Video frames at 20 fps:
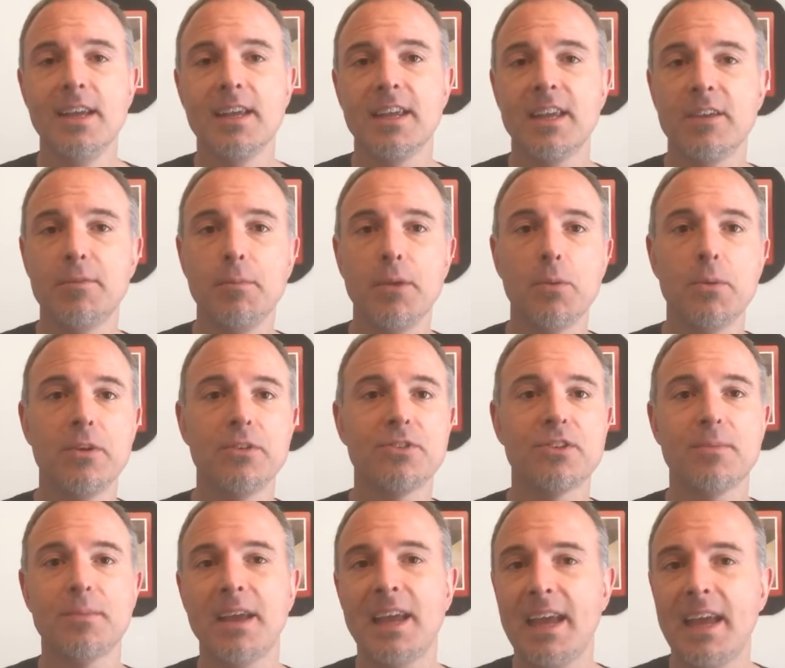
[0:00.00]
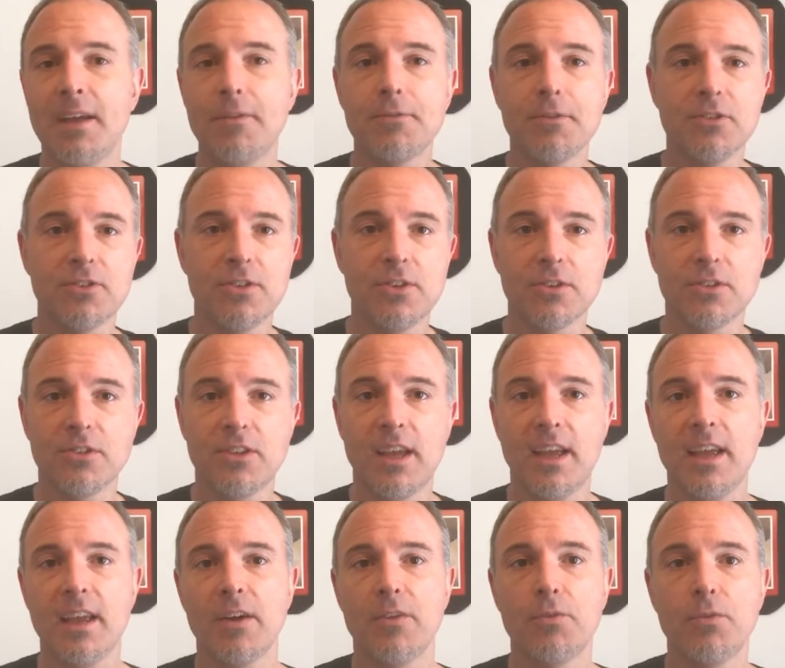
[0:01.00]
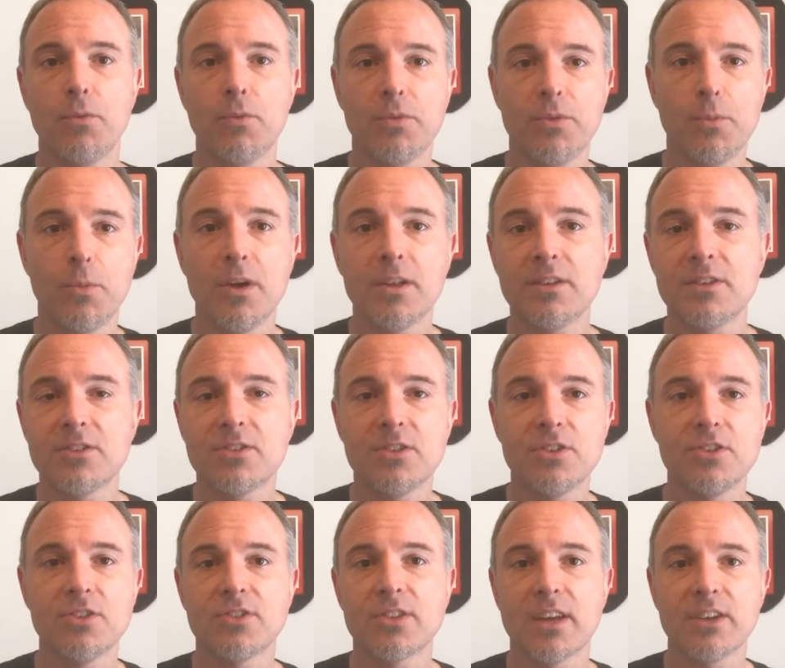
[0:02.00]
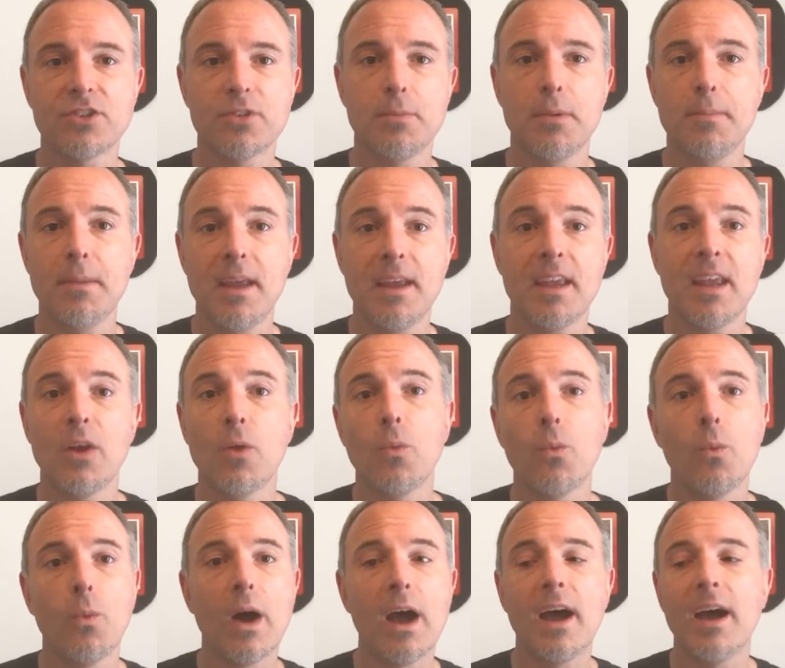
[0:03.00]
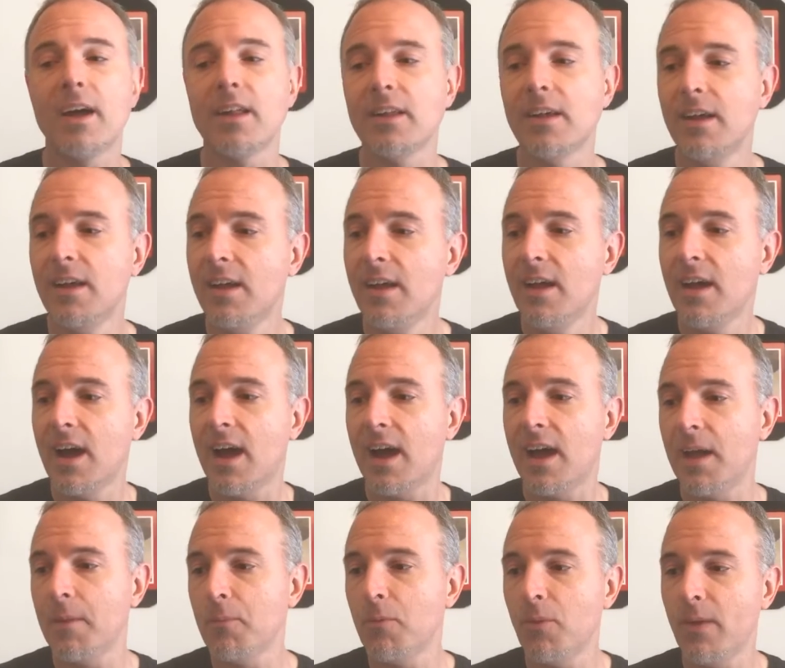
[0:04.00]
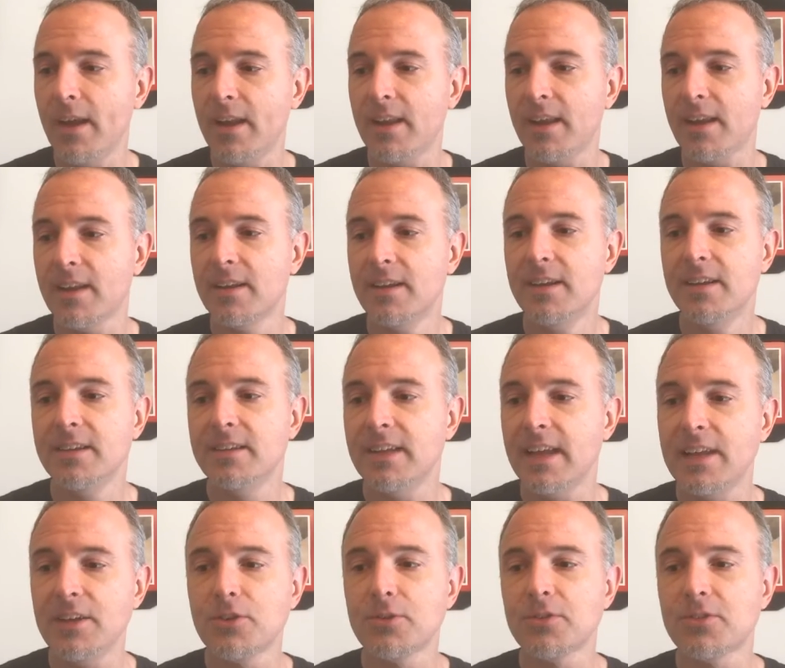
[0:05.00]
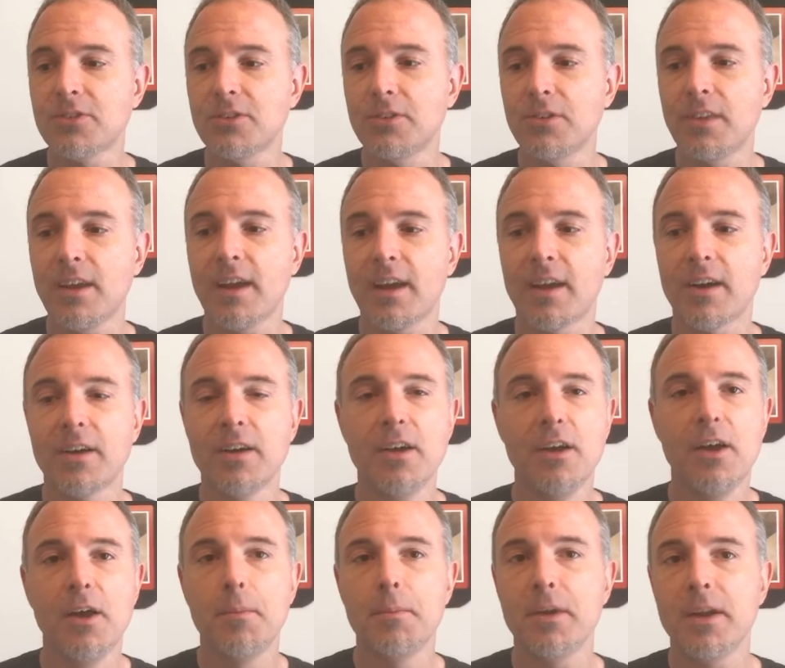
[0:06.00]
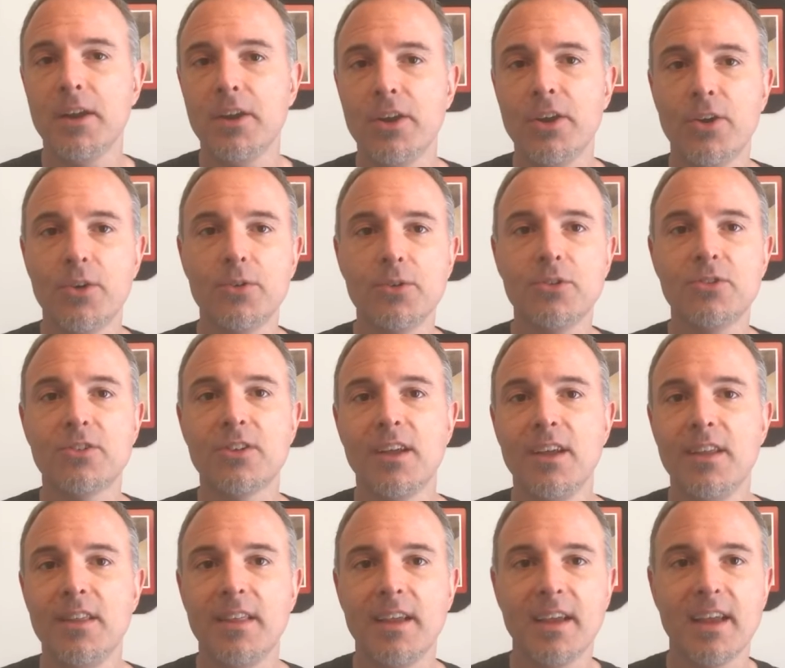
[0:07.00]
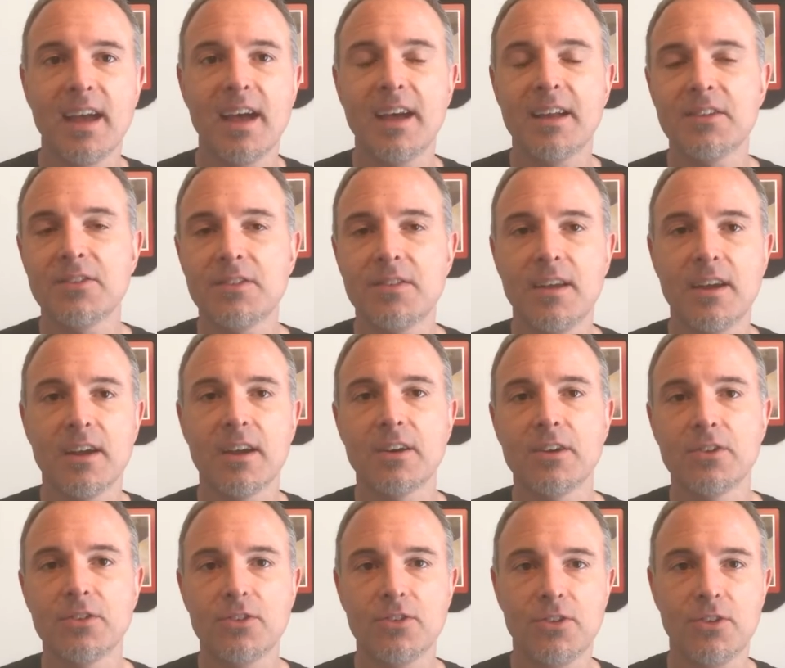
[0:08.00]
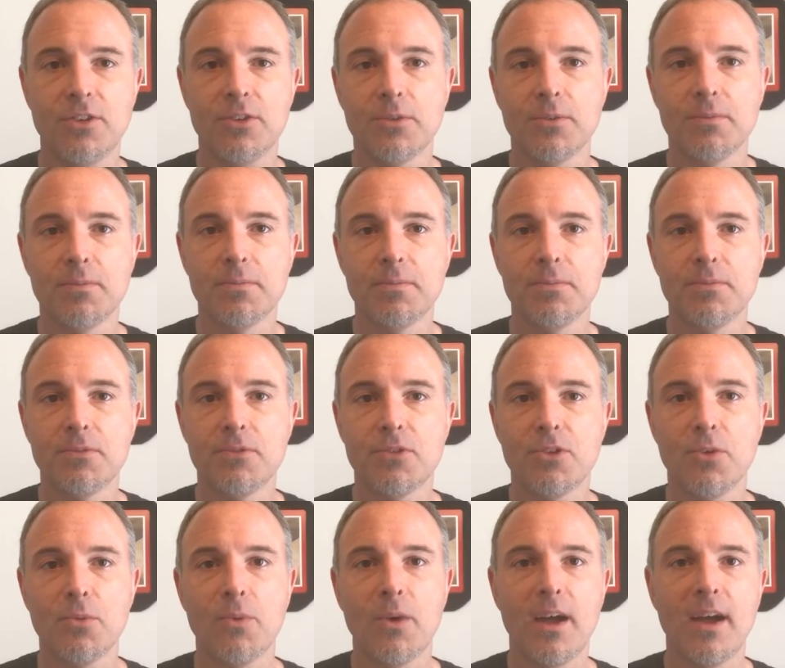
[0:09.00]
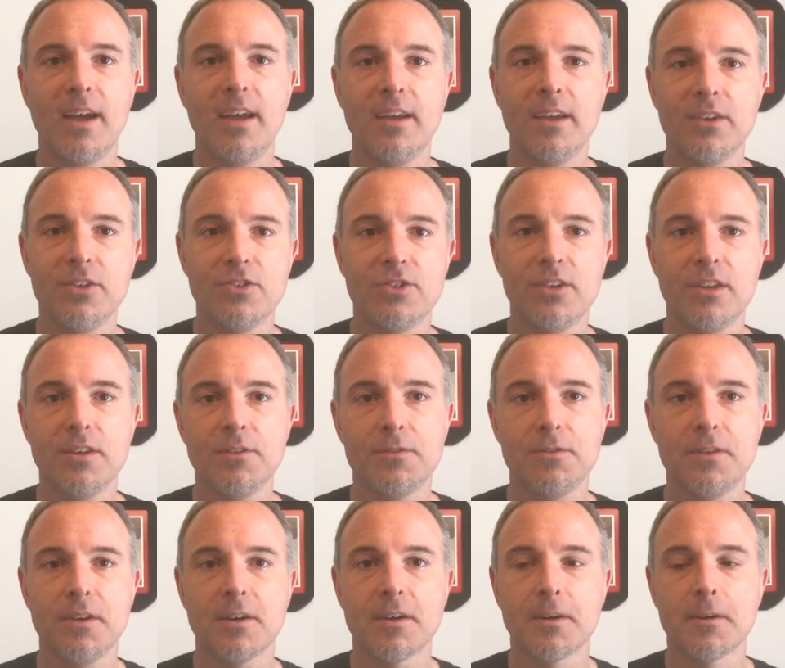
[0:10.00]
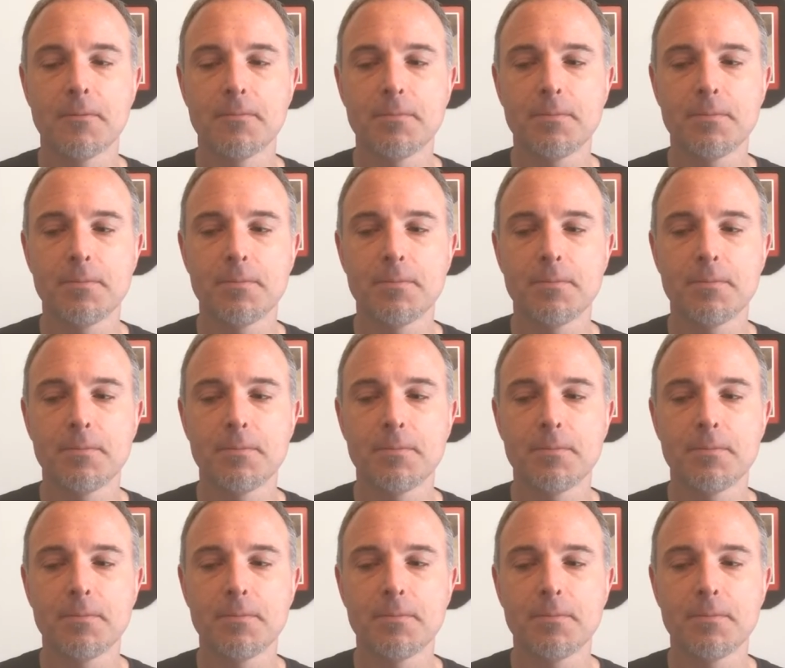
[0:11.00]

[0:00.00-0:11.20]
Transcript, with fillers: Give me wisdom every single day of what decisions I should be making while I'm waiting. Danger is still there, but he knows that God is there too. So why should he fear?